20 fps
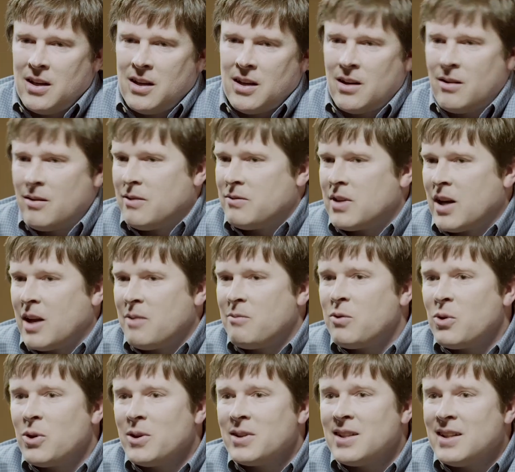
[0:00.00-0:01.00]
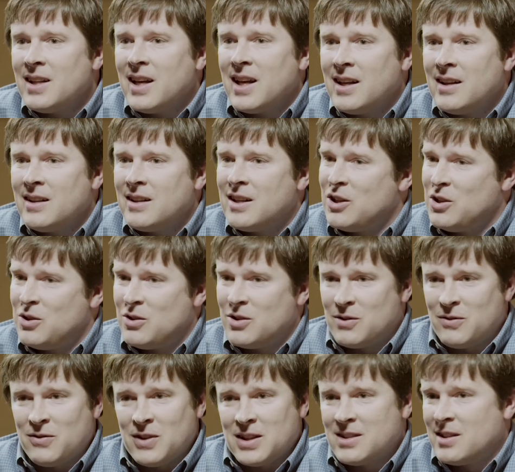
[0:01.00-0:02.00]
I don't have time for it today, can you
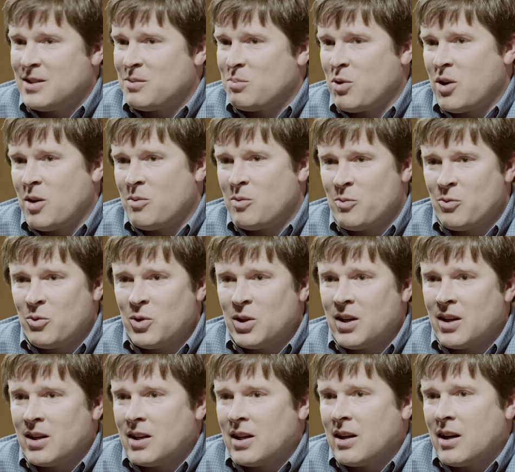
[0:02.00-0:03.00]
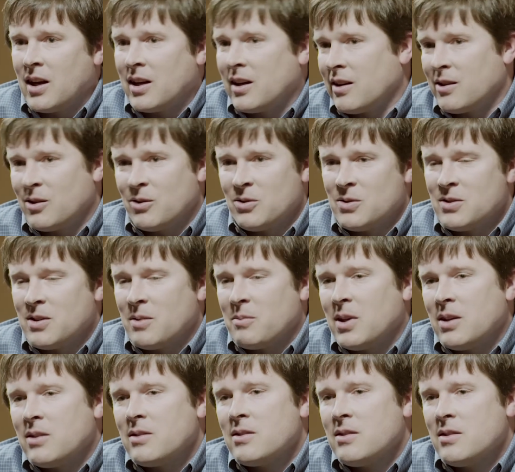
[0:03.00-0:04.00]
just fix this problem, I gotta go do something
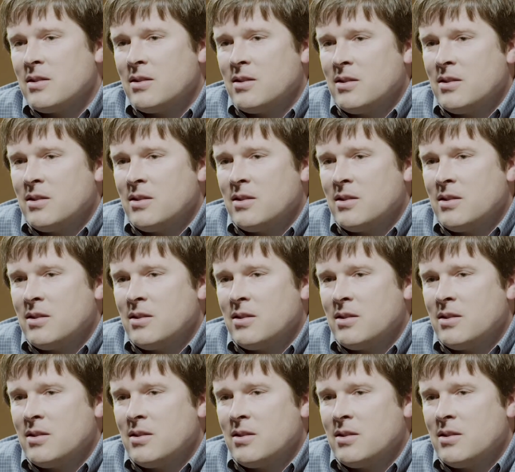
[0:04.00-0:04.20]
else.